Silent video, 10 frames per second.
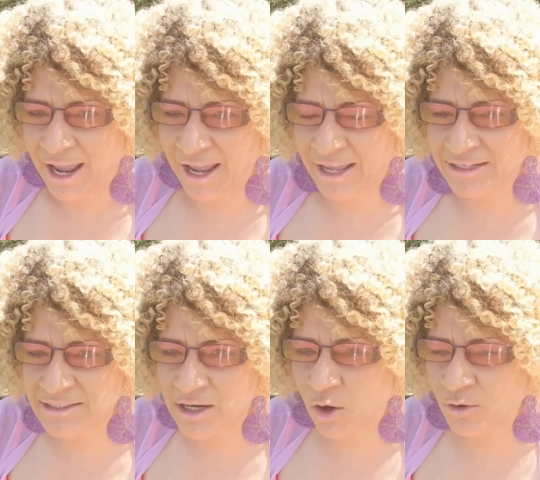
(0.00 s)

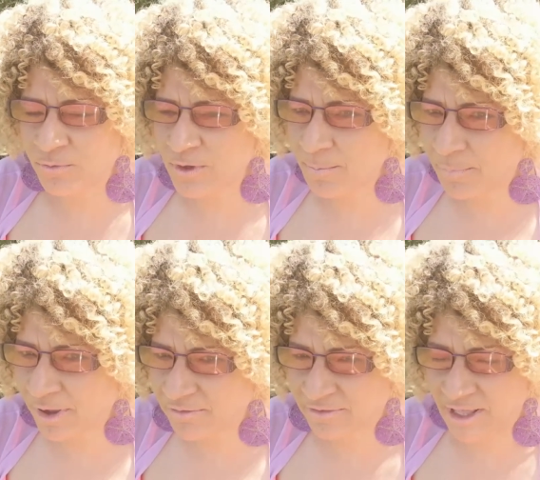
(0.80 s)
And over and
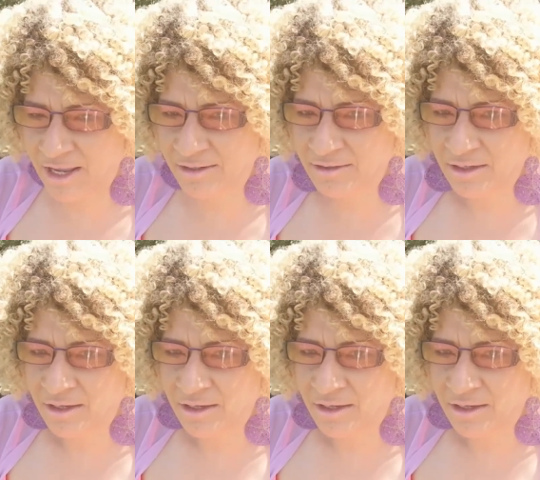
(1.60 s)
above that,